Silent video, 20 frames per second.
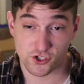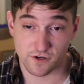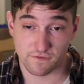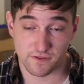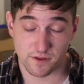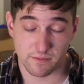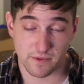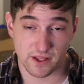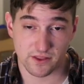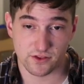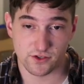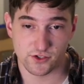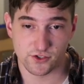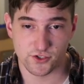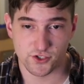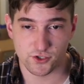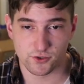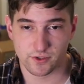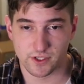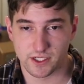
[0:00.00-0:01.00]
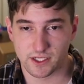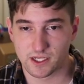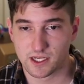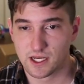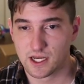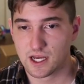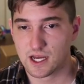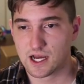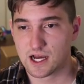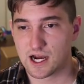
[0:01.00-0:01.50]
of the method you're doing.
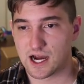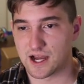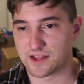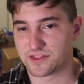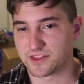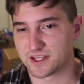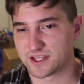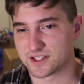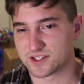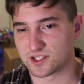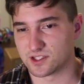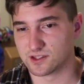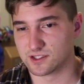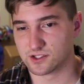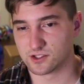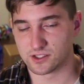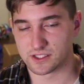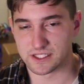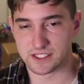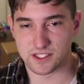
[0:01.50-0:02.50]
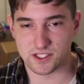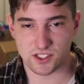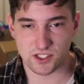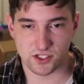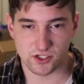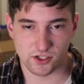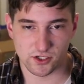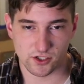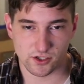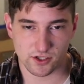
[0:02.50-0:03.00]
I think it's a little
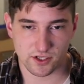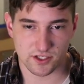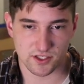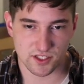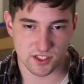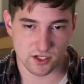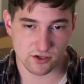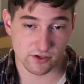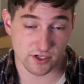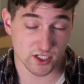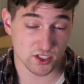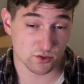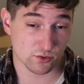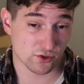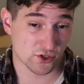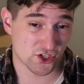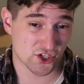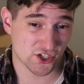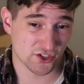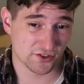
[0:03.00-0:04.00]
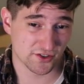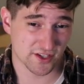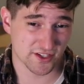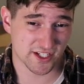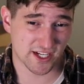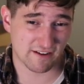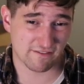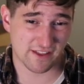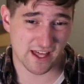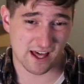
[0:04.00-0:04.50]
easier considering Sword and Shield doesn't
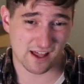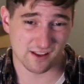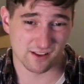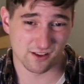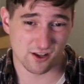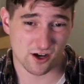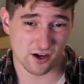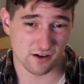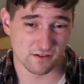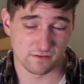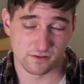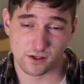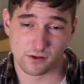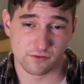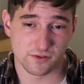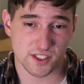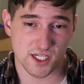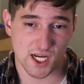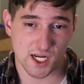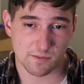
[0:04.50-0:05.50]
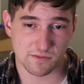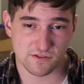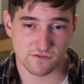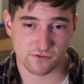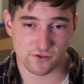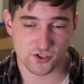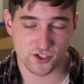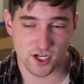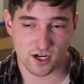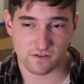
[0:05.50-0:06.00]
have that long of load times for
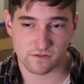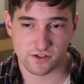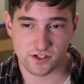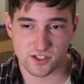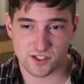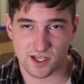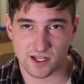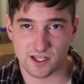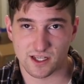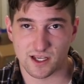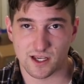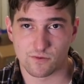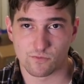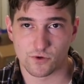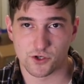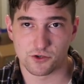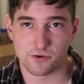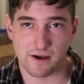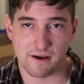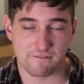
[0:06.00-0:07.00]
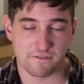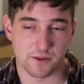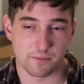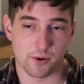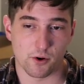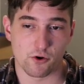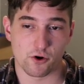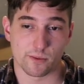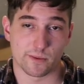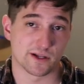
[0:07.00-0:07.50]
soft resetting, and when you have the
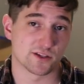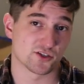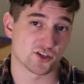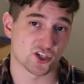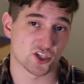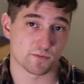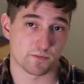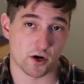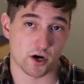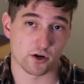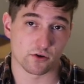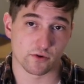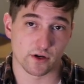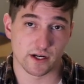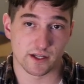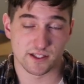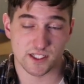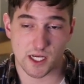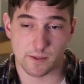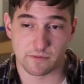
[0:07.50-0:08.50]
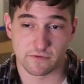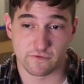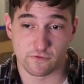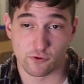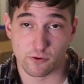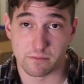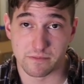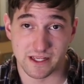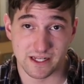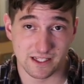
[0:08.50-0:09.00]
Pokemon just spawn right on top of you
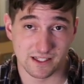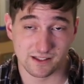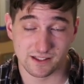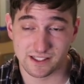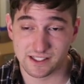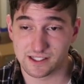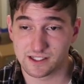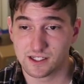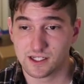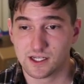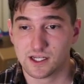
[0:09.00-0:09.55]
immediately,